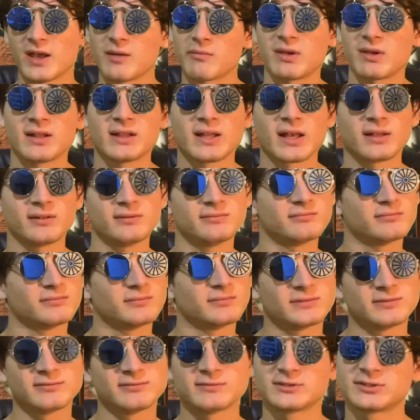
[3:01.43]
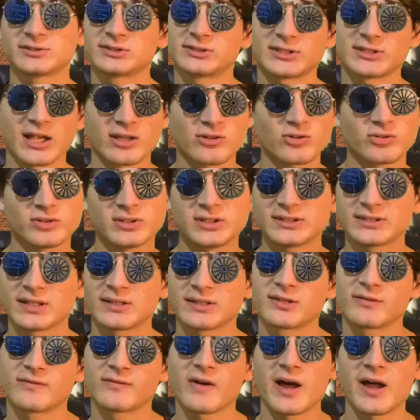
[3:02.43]
I mean like sexually
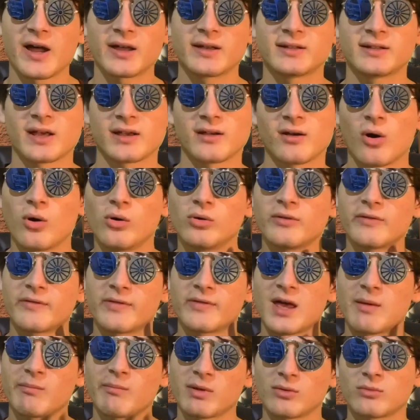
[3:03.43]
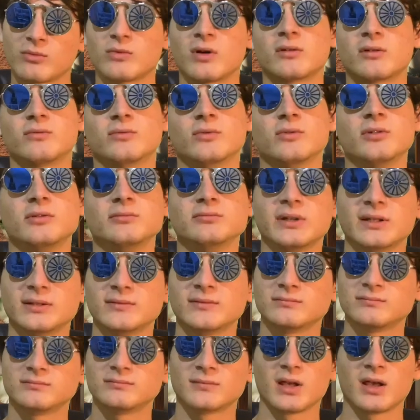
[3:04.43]
satisfy like all of them in one room
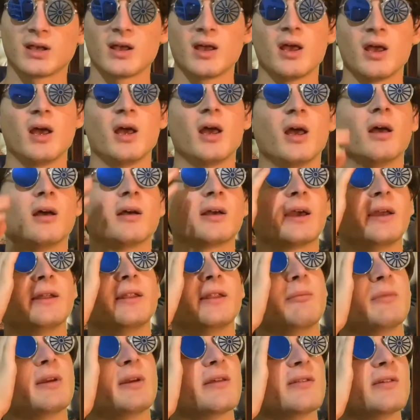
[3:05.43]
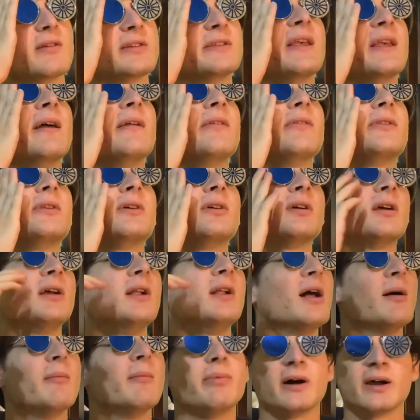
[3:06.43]
and kind of at the center
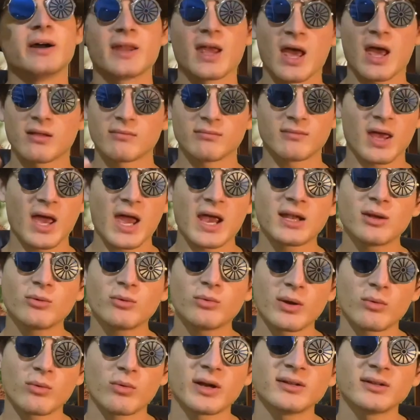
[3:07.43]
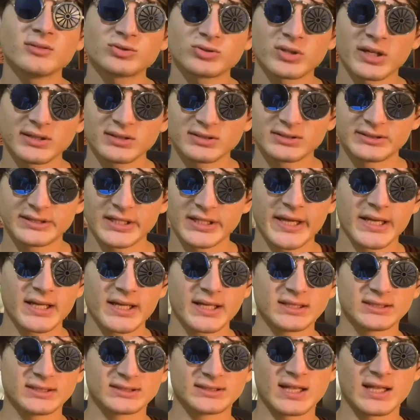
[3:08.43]
but anyway what I'm trying to say
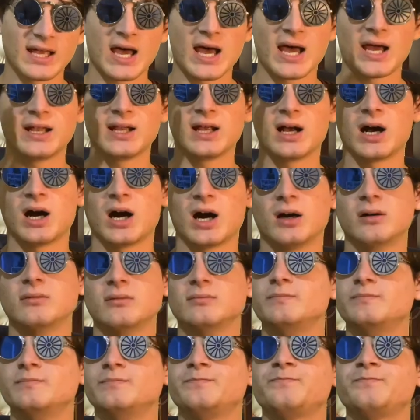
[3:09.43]
is that um,